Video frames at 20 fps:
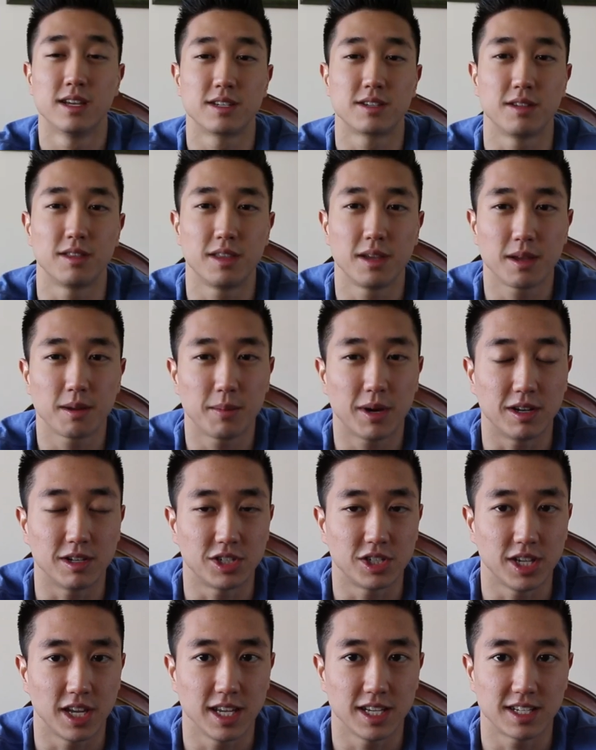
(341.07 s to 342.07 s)
So the thing
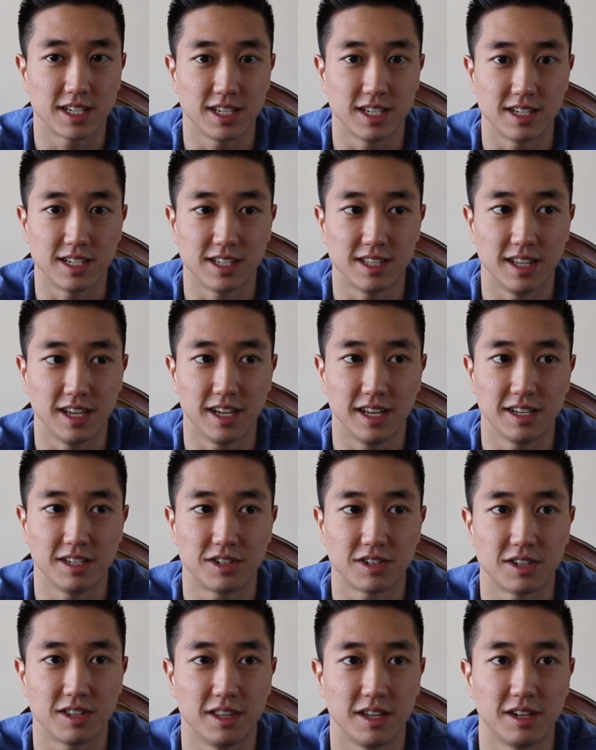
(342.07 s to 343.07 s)
about Chase is they
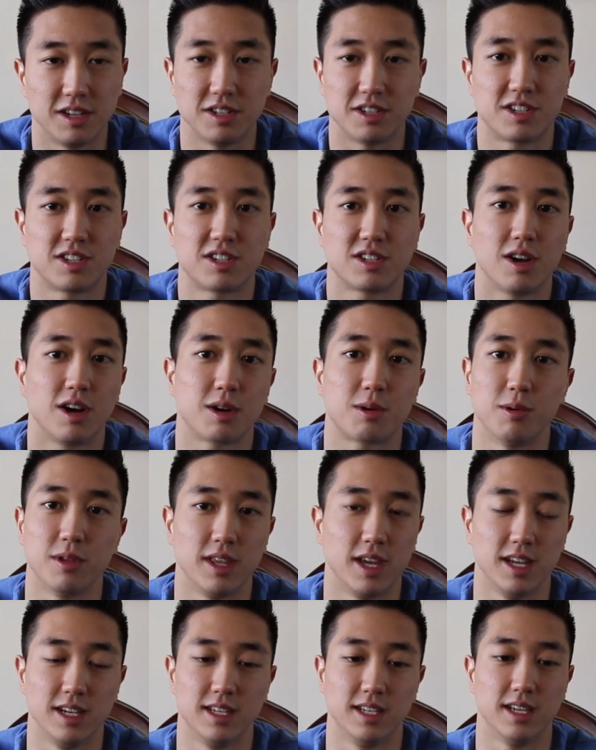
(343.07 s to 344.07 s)
just suck
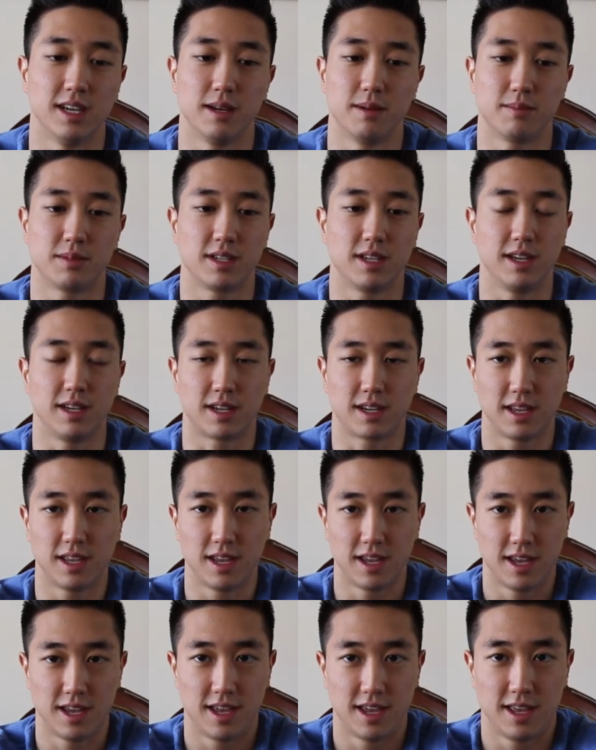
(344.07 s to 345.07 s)
with ATMs. Like,
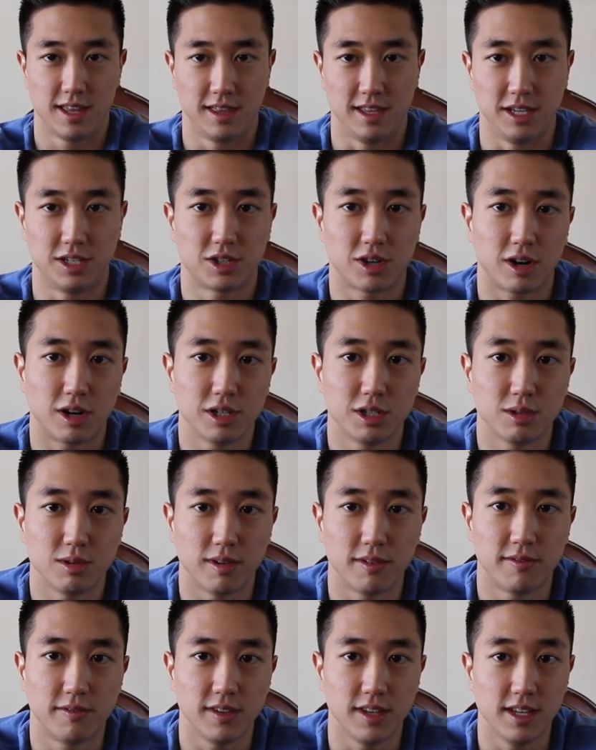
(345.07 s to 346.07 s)
they charge
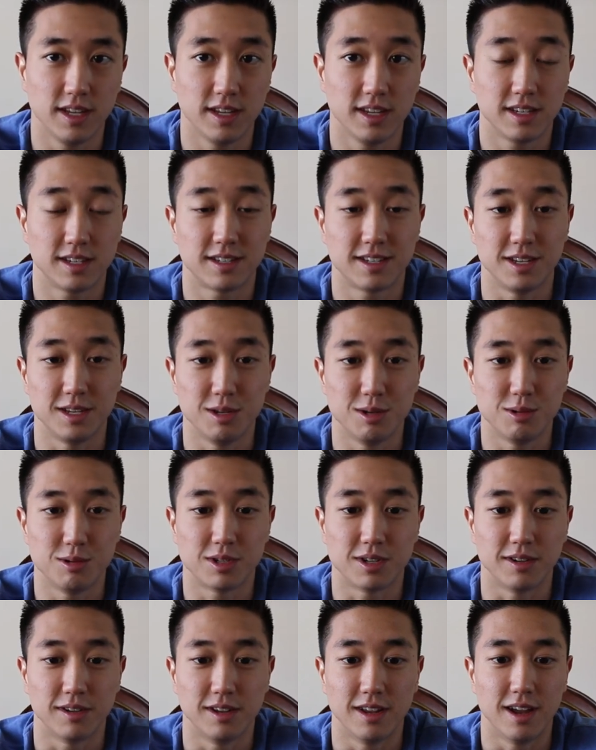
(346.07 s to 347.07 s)
you a fee to
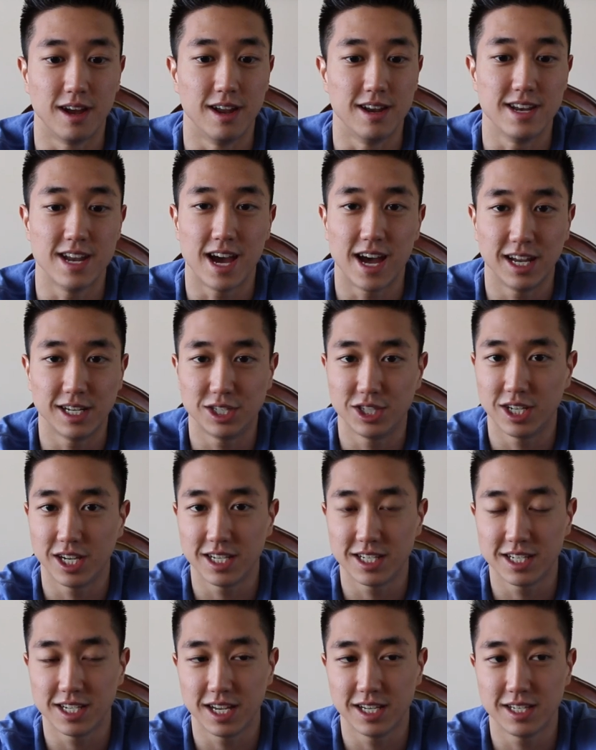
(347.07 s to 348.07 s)
use a
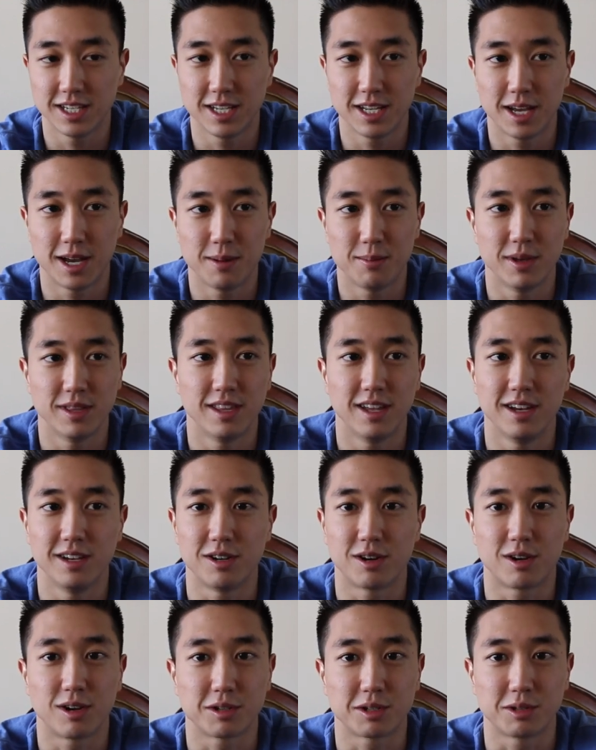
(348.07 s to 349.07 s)
non-Chase ATM, and then
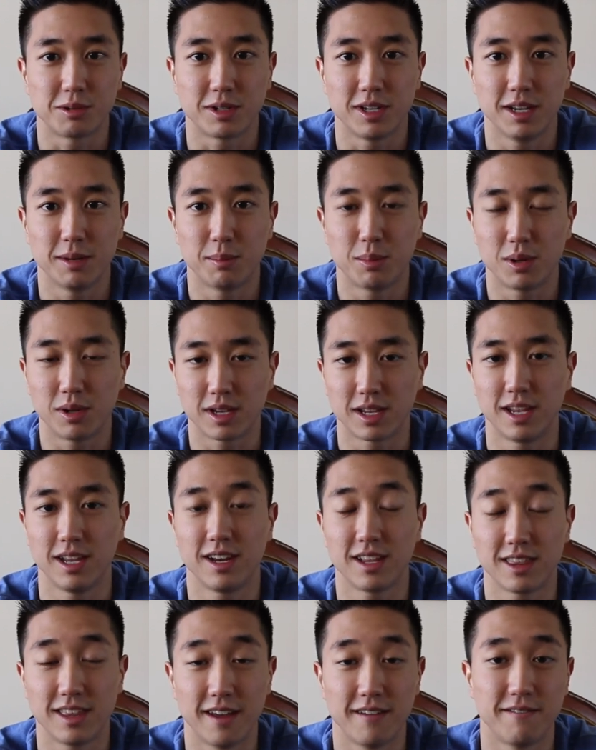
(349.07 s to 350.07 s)
you're also
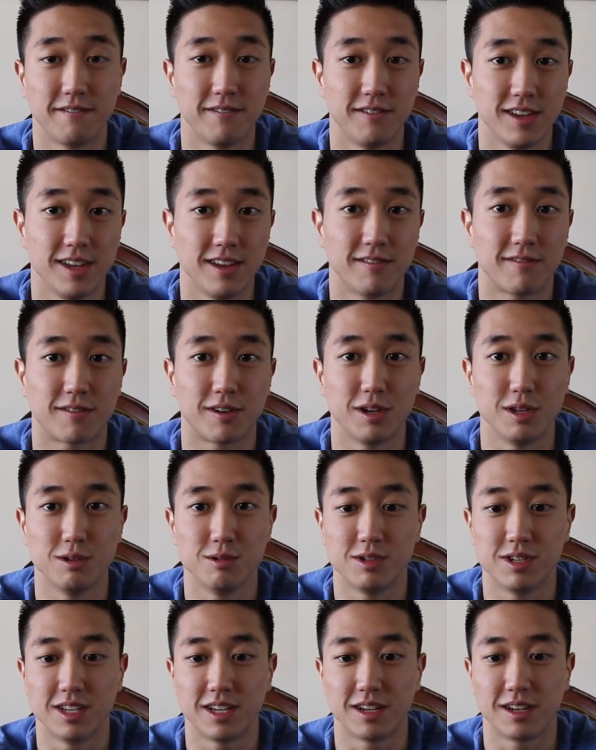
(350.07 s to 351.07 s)
getting that fee for
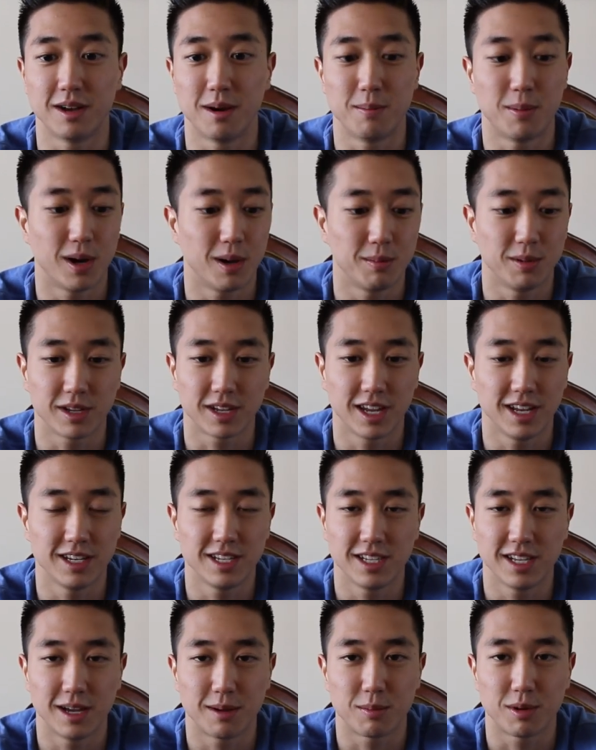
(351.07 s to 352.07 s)
using a public
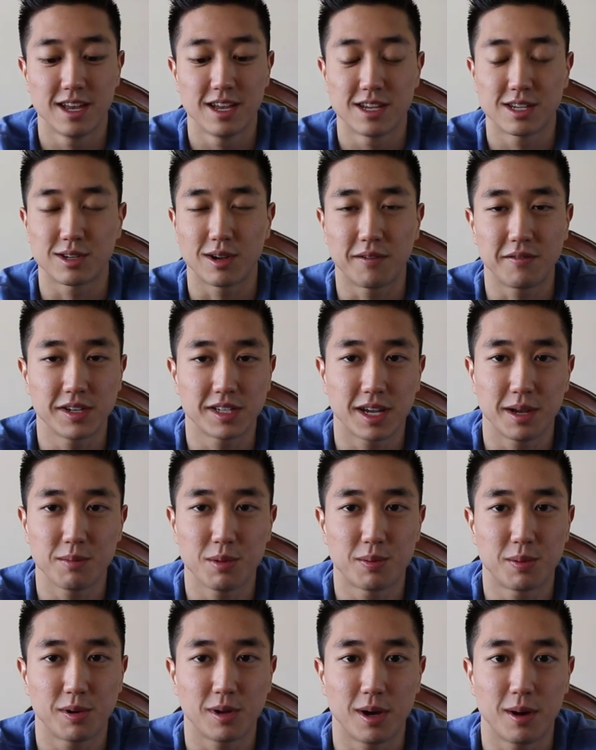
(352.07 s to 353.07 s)
ATM. So every time
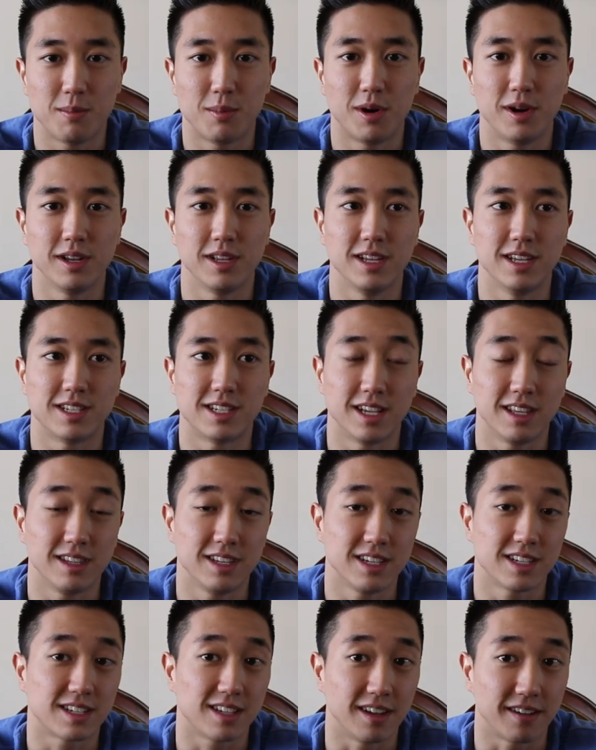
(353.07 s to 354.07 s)
you pull out money, it's at
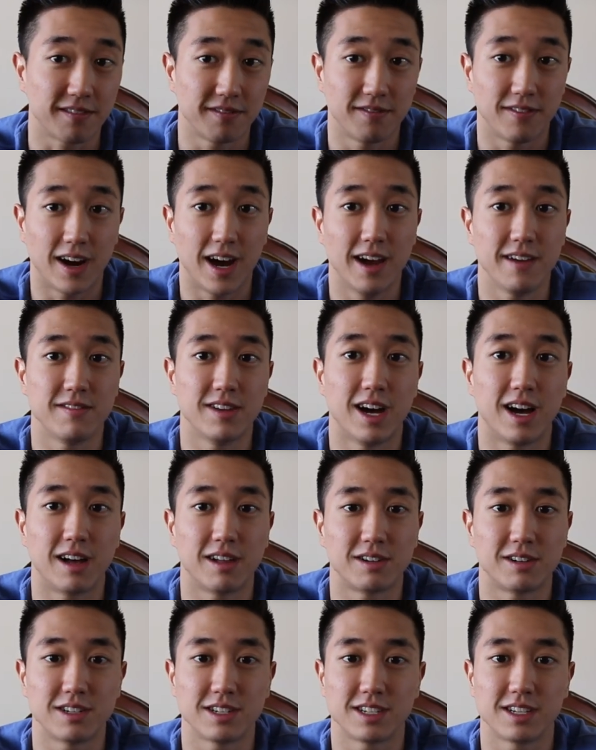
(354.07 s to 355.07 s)
least like
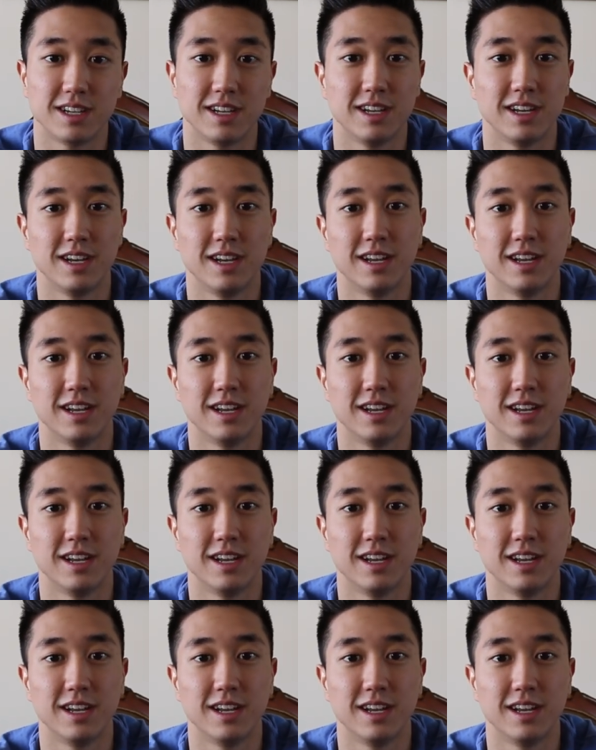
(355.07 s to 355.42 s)
$5.